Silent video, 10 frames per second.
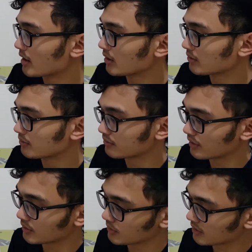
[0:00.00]
out
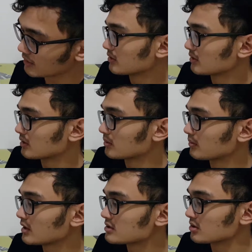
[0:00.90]
very quickly. The
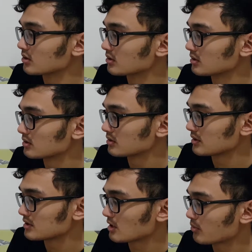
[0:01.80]
midsole
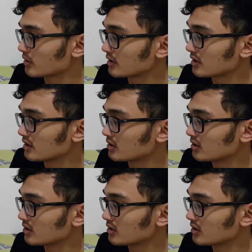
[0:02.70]
is separated